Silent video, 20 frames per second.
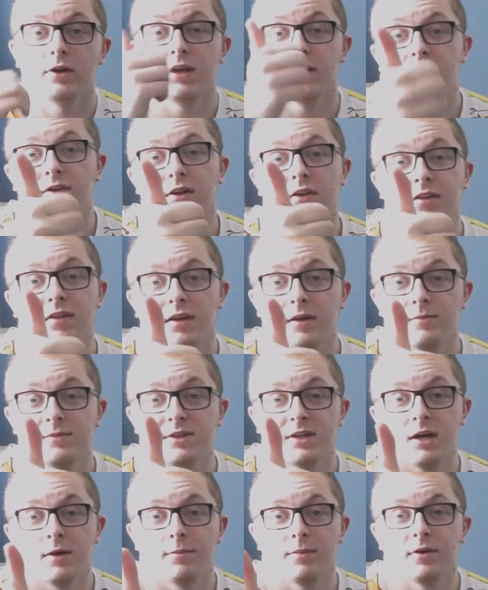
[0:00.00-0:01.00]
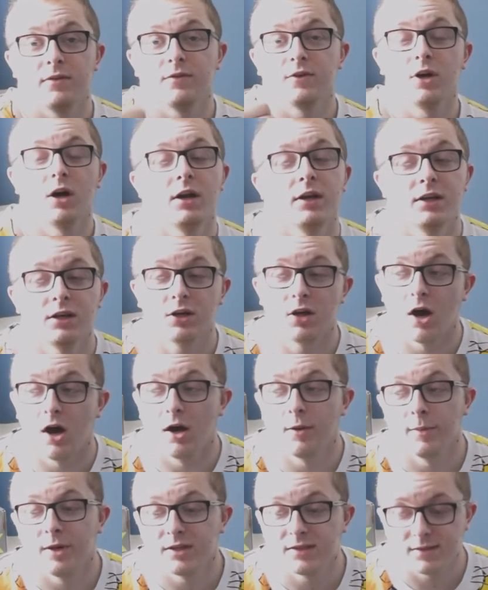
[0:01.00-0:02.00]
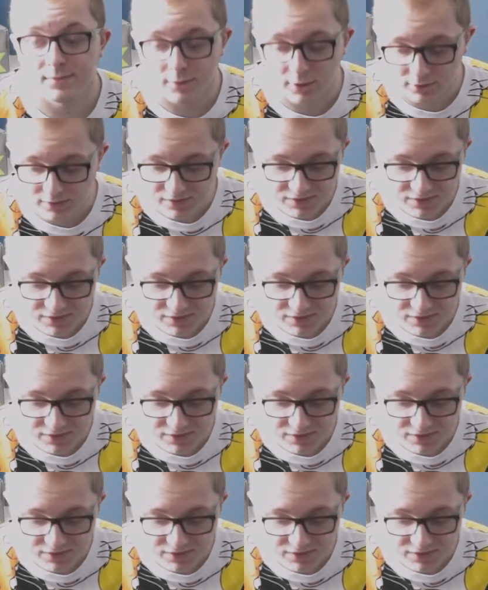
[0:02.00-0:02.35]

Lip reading: give it a thumbs up. If you got any comments about the